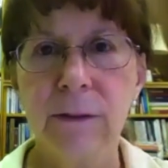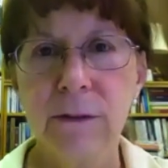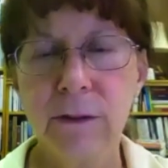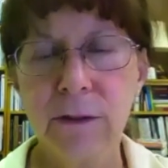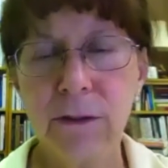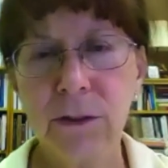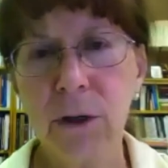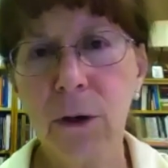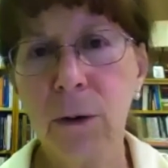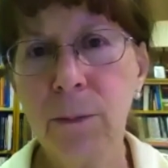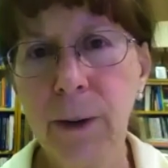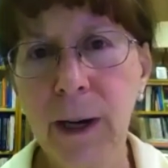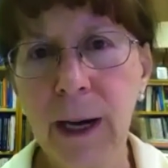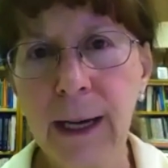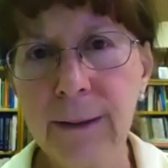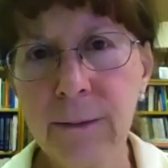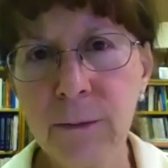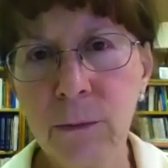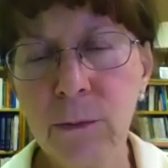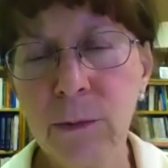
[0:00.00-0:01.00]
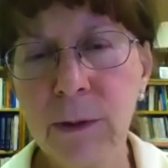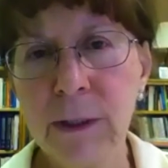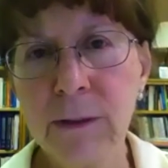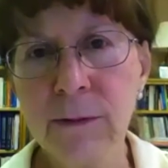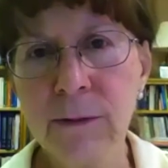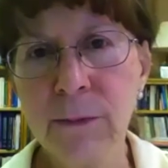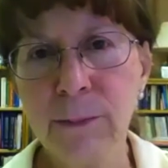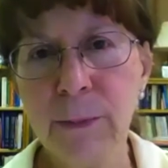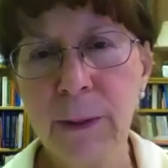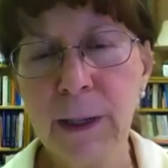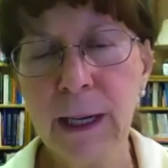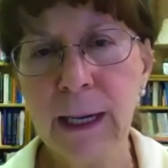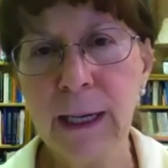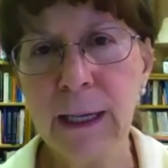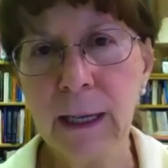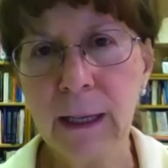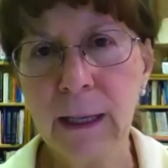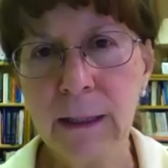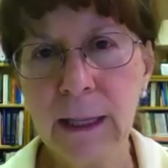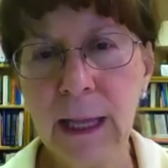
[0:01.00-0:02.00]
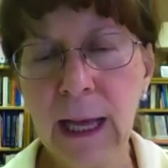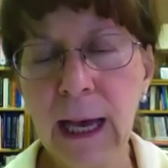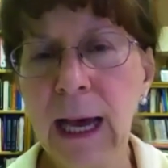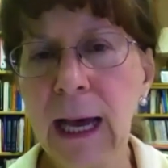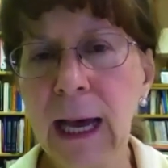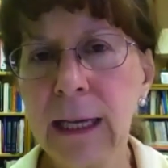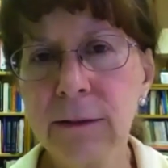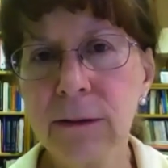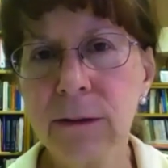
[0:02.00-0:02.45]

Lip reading: Joe Biden wins by a lot.